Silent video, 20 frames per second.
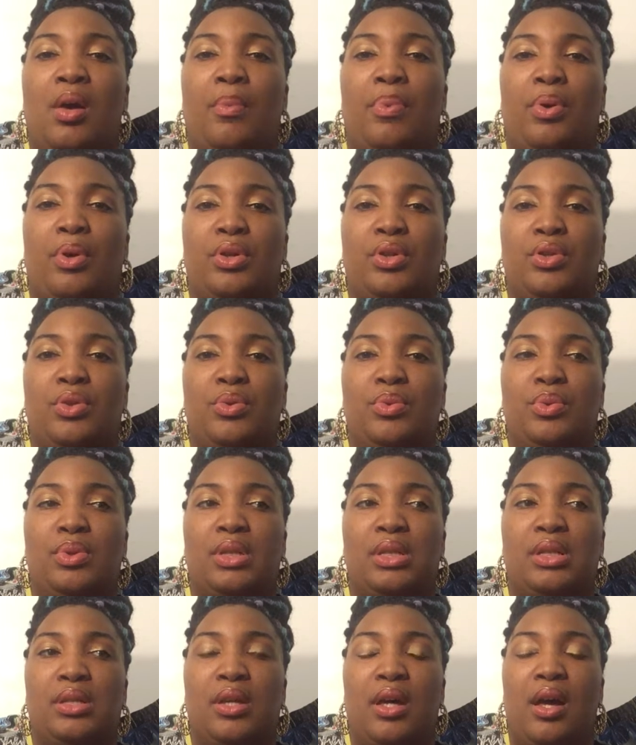
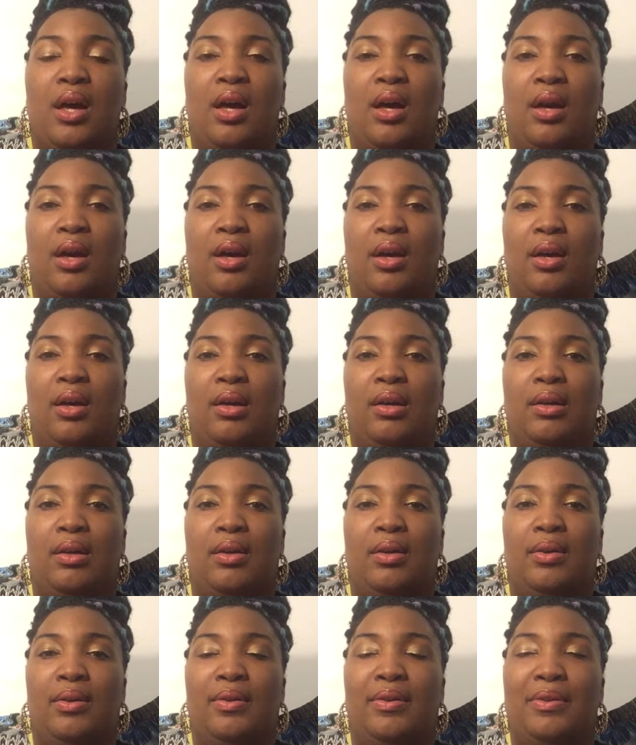produce
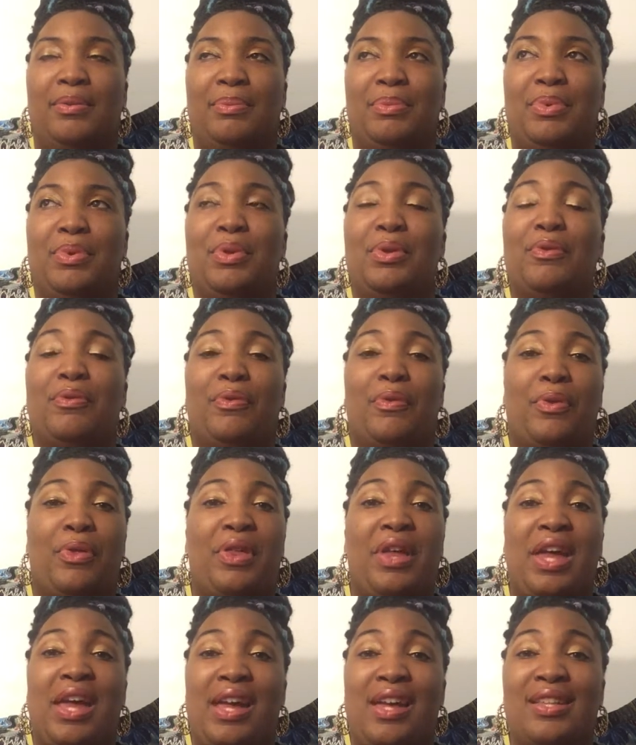beautiful
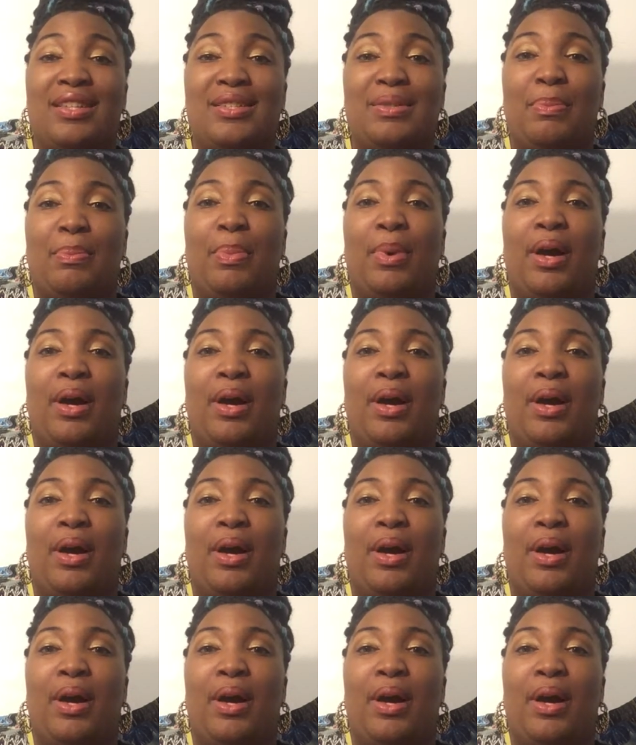things,